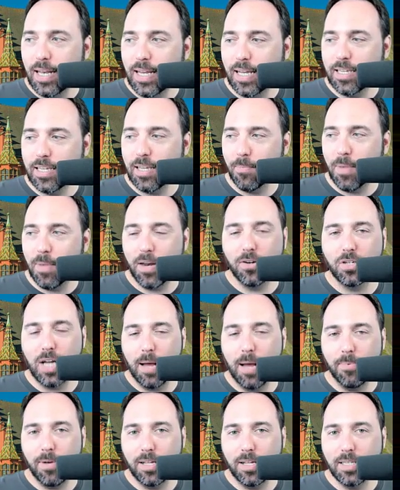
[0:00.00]
So it
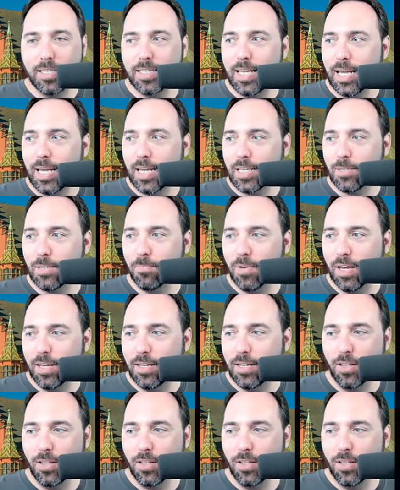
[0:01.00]
does a better job on
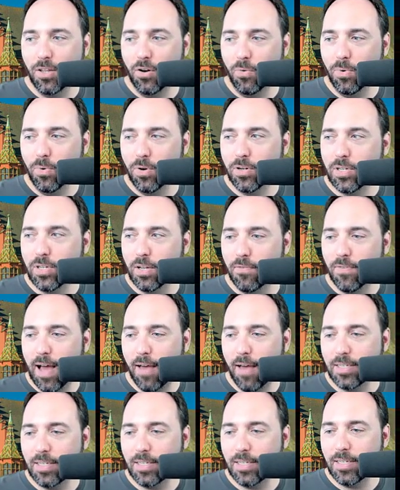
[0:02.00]
6, but does a
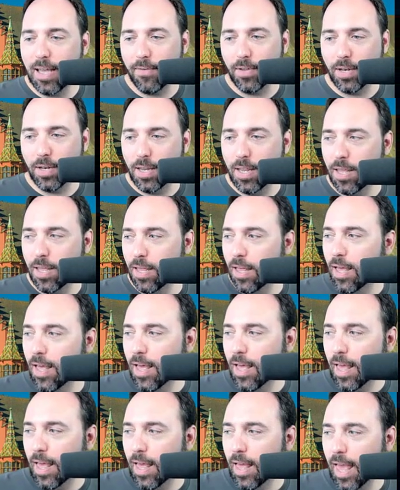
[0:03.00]
little worse on 5 and
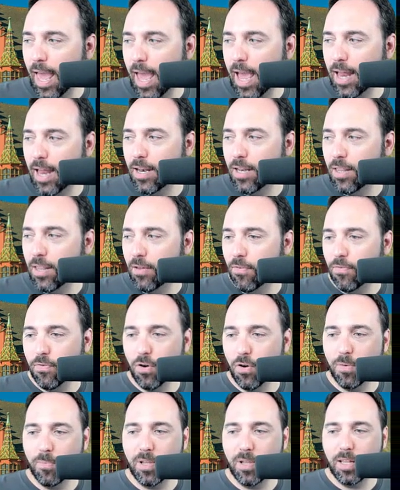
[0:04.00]
7.
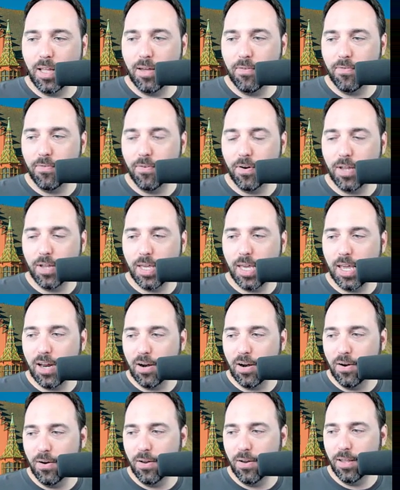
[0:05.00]
And the
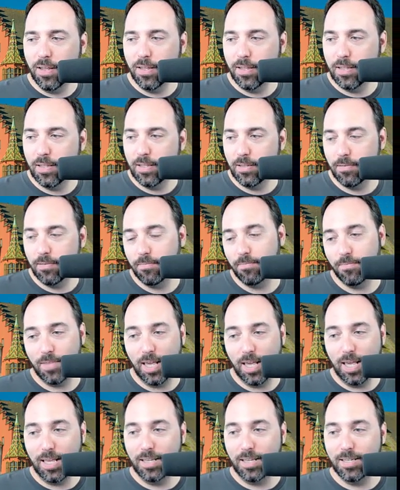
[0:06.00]
formula for here
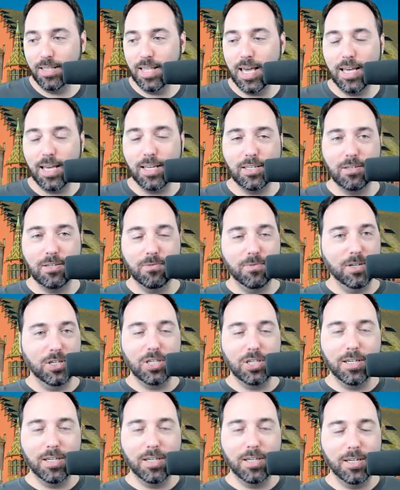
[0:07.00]
is
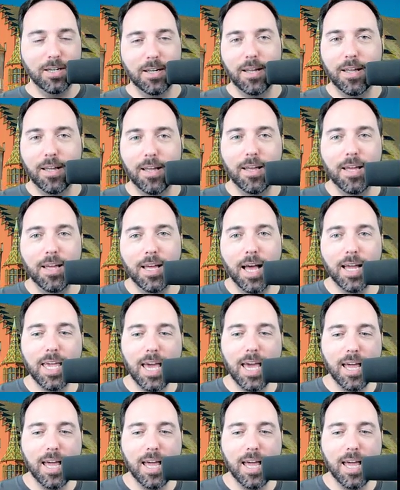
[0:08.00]
this, which,